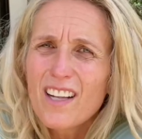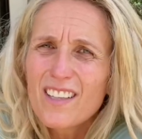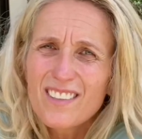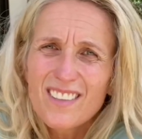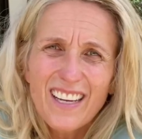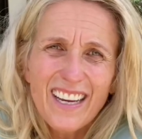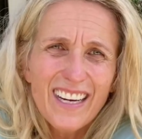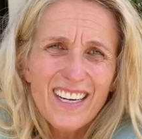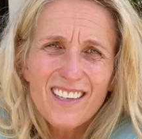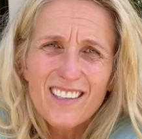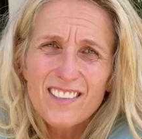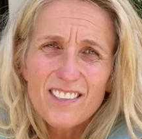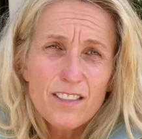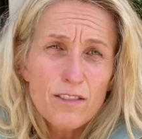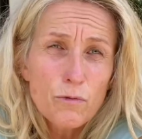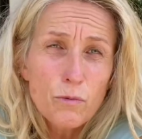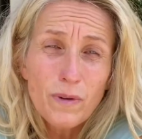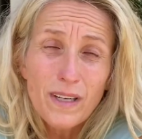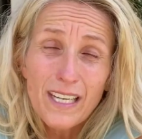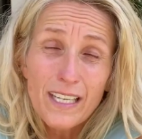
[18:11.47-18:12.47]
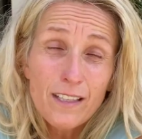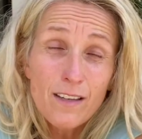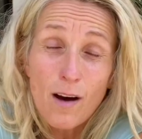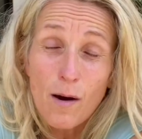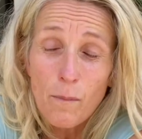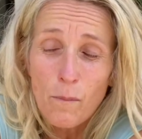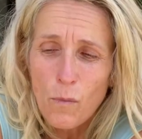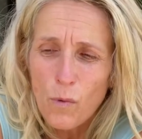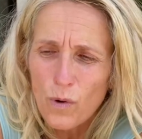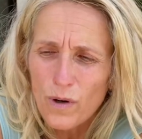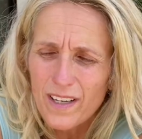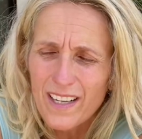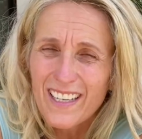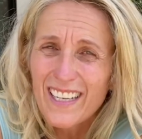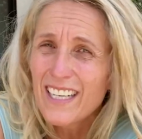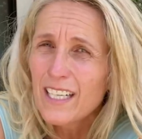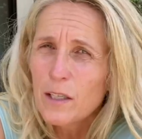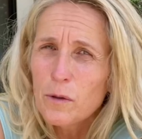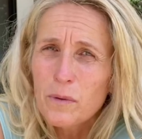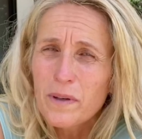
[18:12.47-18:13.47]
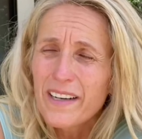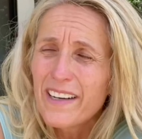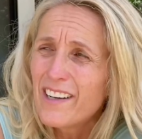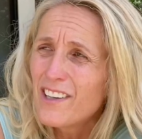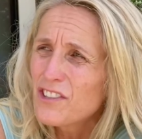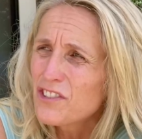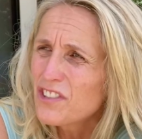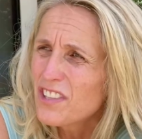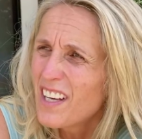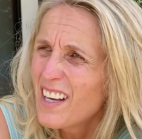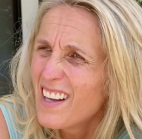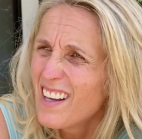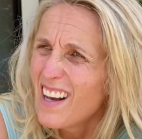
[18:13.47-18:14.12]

Here, it's really not more than anywhere else,